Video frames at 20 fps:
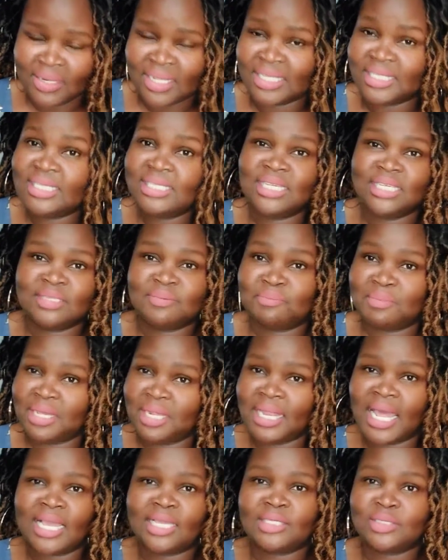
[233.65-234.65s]
This is just me,
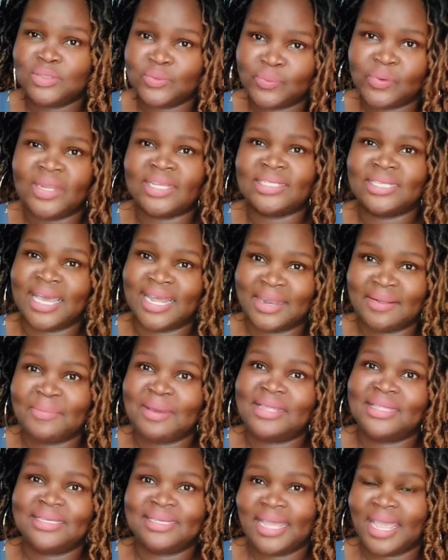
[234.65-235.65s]
like, super excited
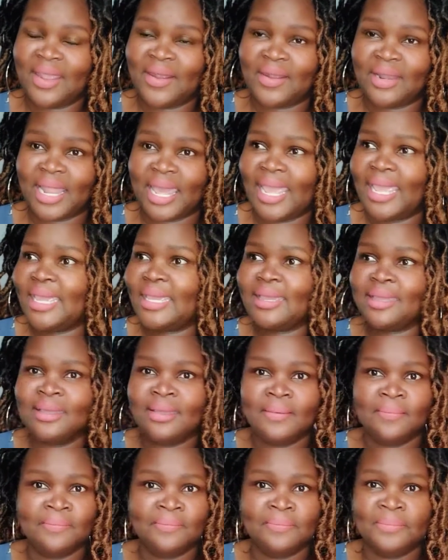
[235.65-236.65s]
about this hair. Like,
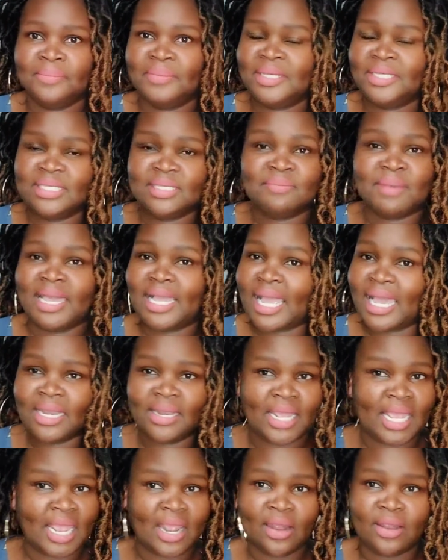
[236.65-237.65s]
this is my kind
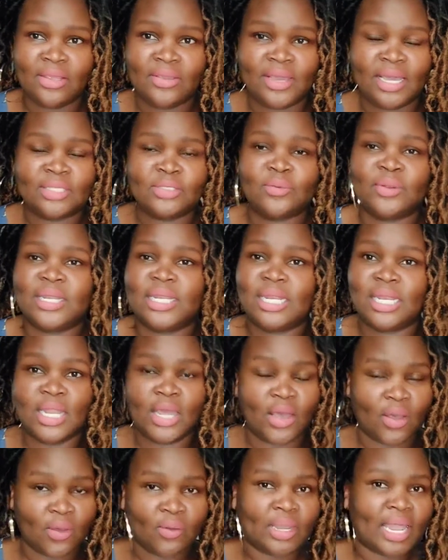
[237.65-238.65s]
of hair. You guys already
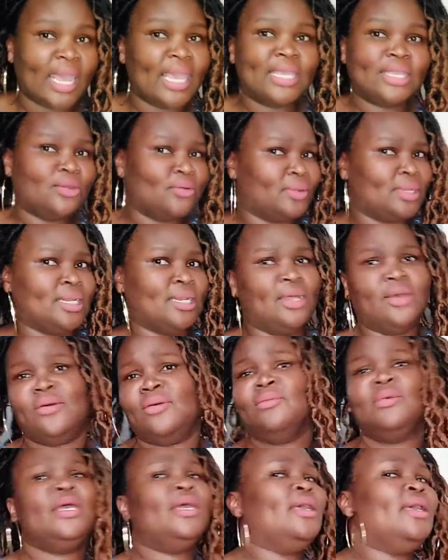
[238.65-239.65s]
know, like, you already know.